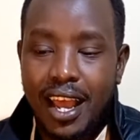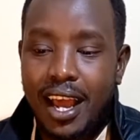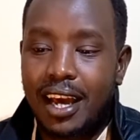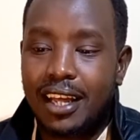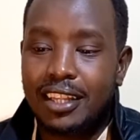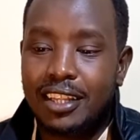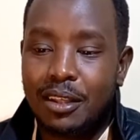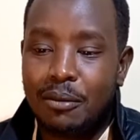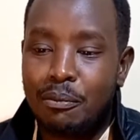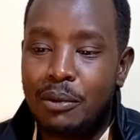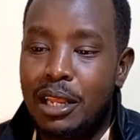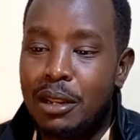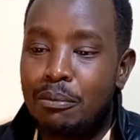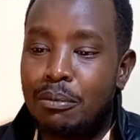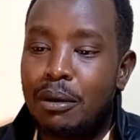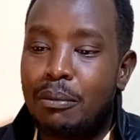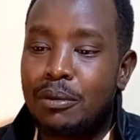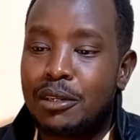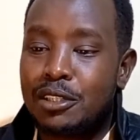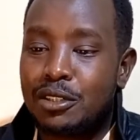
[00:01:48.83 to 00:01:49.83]
And the main
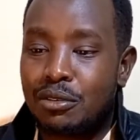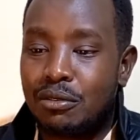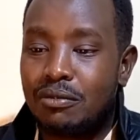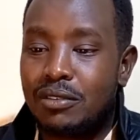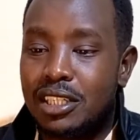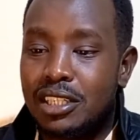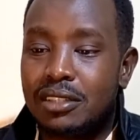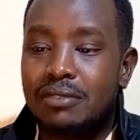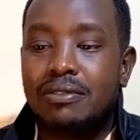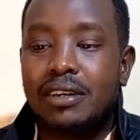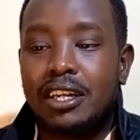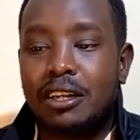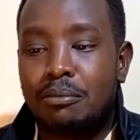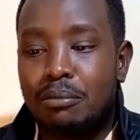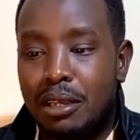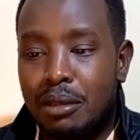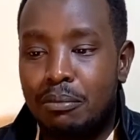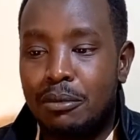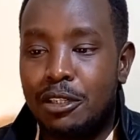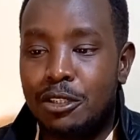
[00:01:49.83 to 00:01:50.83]
purpose of this fund,
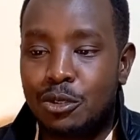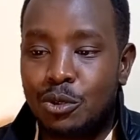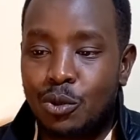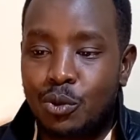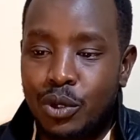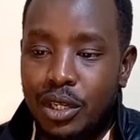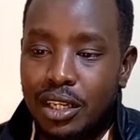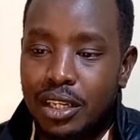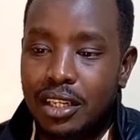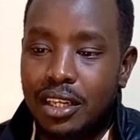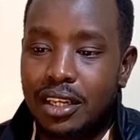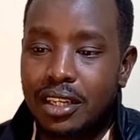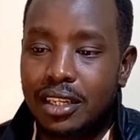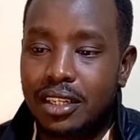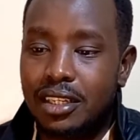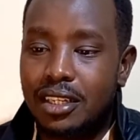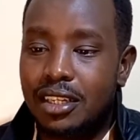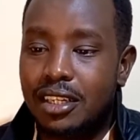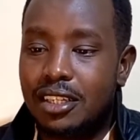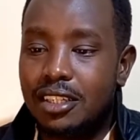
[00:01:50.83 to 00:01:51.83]
maybe to quickly
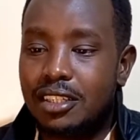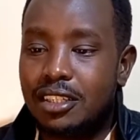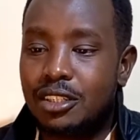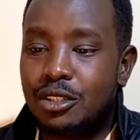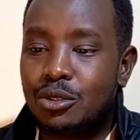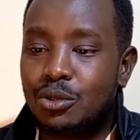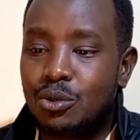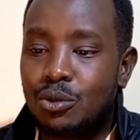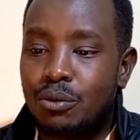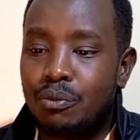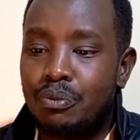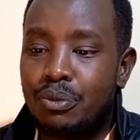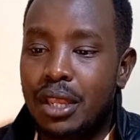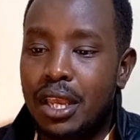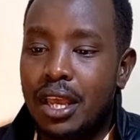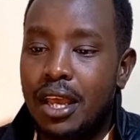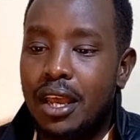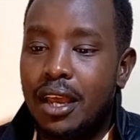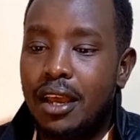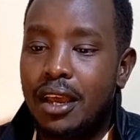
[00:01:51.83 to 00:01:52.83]
read, is to,
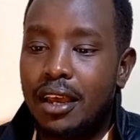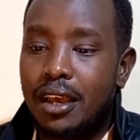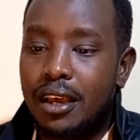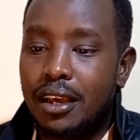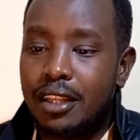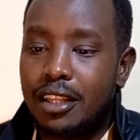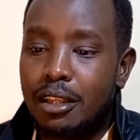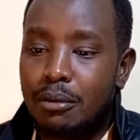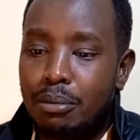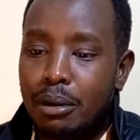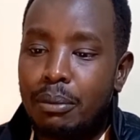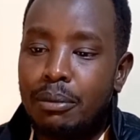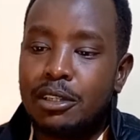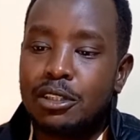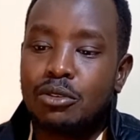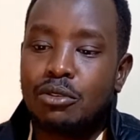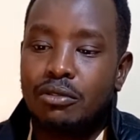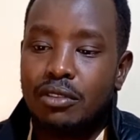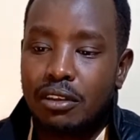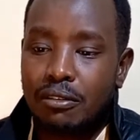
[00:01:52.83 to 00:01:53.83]
the
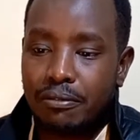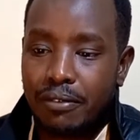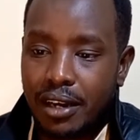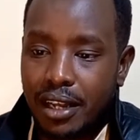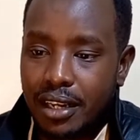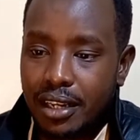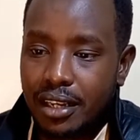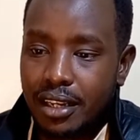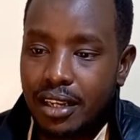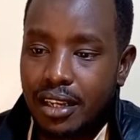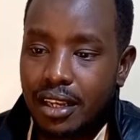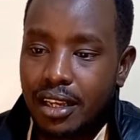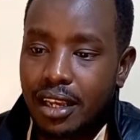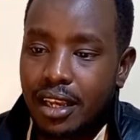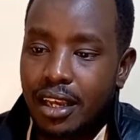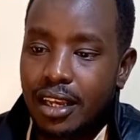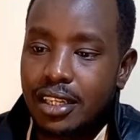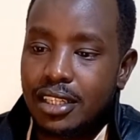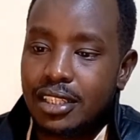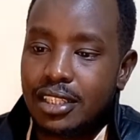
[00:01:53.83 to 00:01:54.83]
purpose of the fund
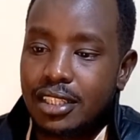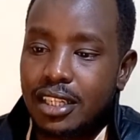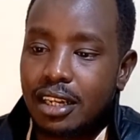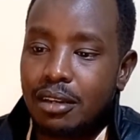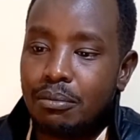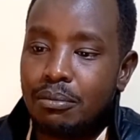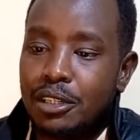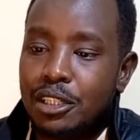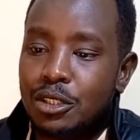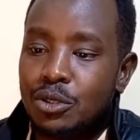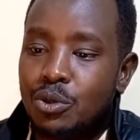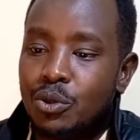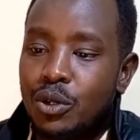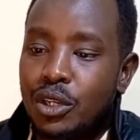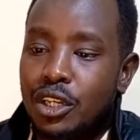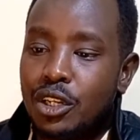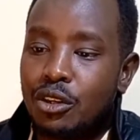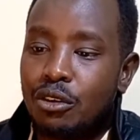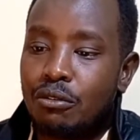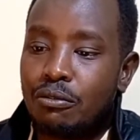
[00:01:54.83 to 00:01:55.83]
shall be to
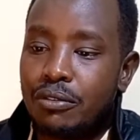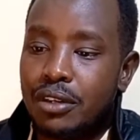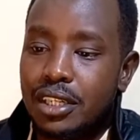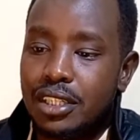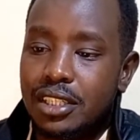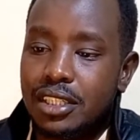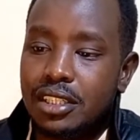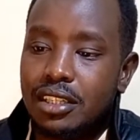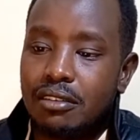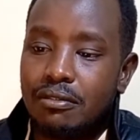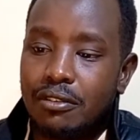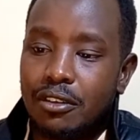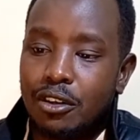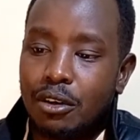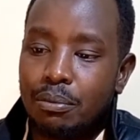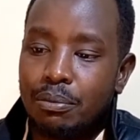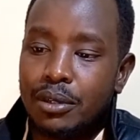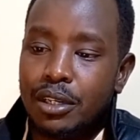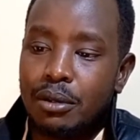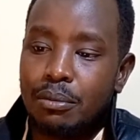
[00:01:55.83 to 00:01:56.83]
innovate,
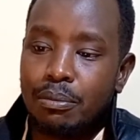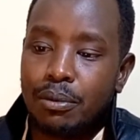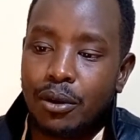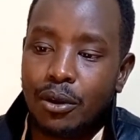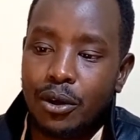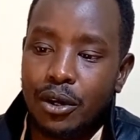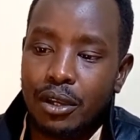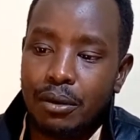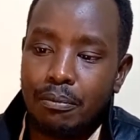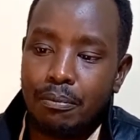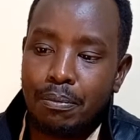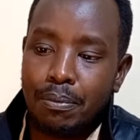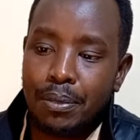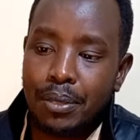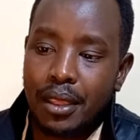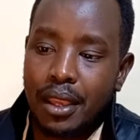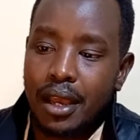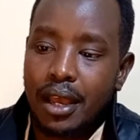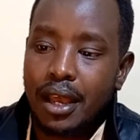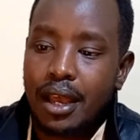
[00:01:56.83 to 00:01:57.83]
develop, deploy,
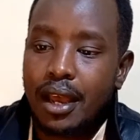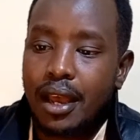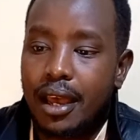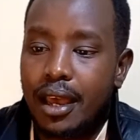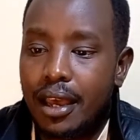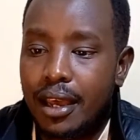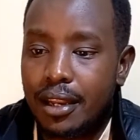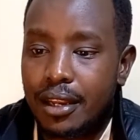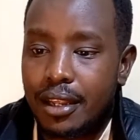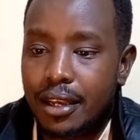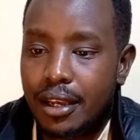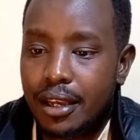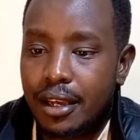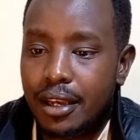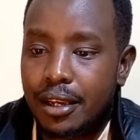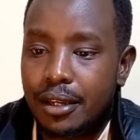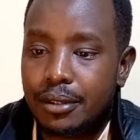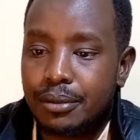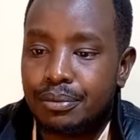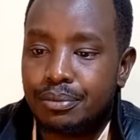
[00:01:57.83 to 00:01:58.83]
and
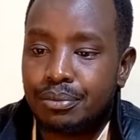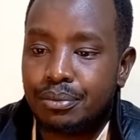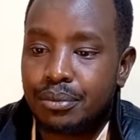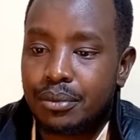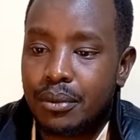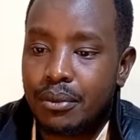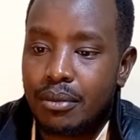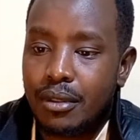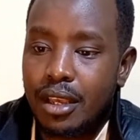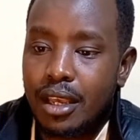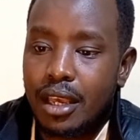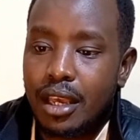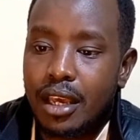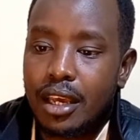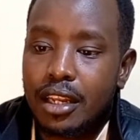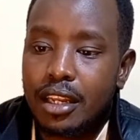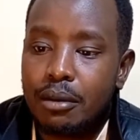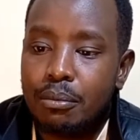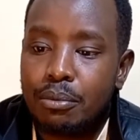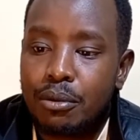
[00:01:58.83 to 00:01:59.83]

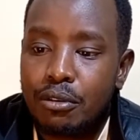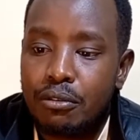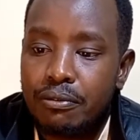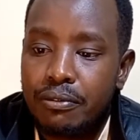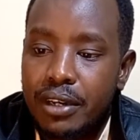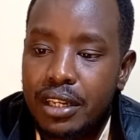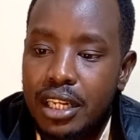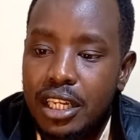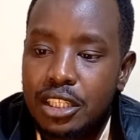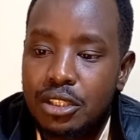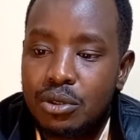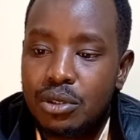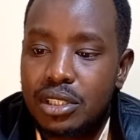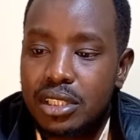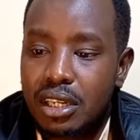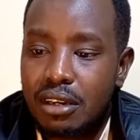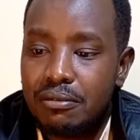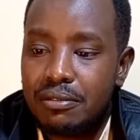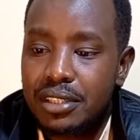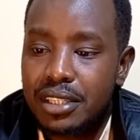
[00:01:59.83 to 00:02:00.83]
improve financial
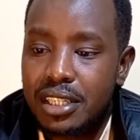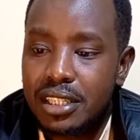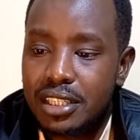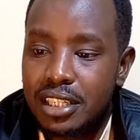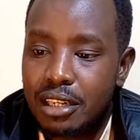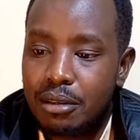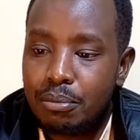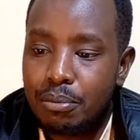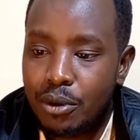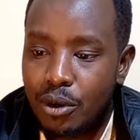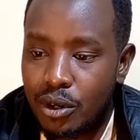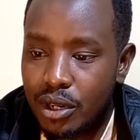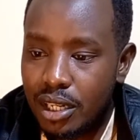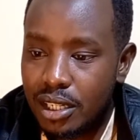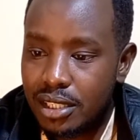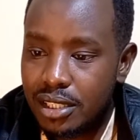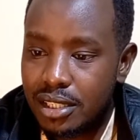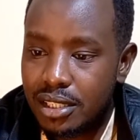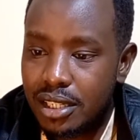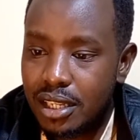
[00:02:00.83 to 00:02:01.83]
services and
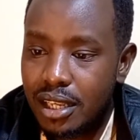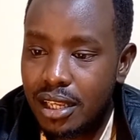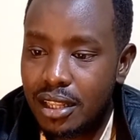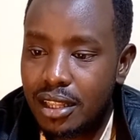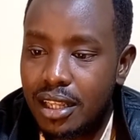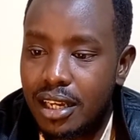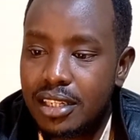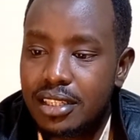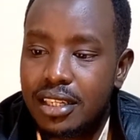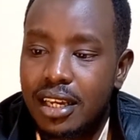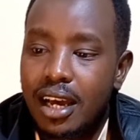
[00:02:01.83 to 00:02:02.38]
products that